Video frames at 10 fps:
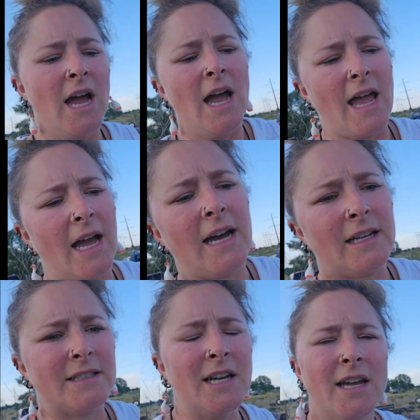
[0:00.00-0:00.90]

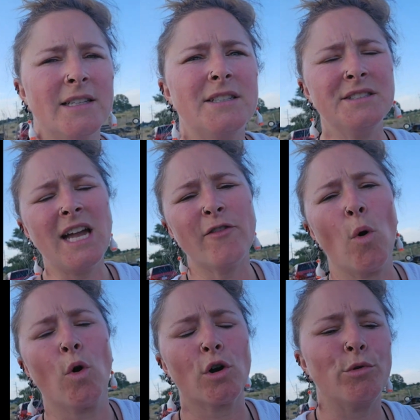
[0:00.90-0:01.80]
and it doesn't have a
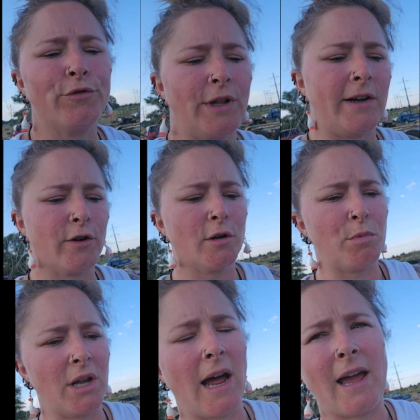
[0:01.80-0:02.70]
horrible flavor,
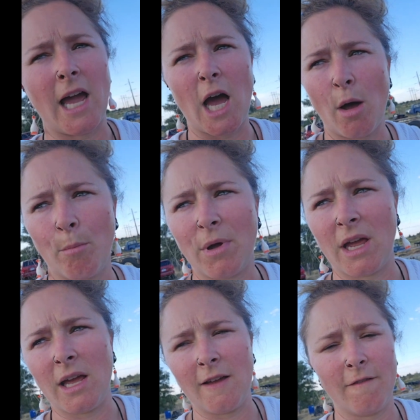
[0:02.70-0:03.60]
but I am
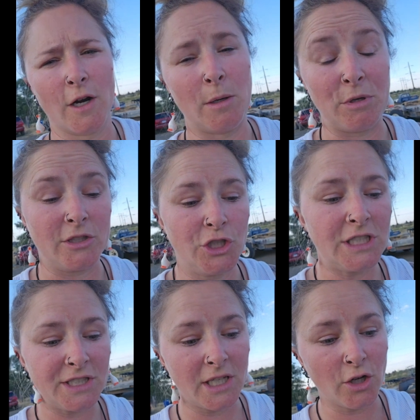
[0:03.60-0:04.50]
a very big
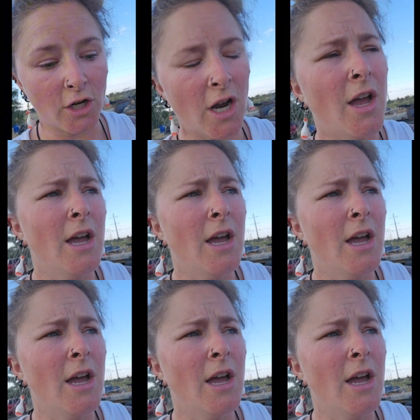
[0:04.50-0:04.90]
cheese eater,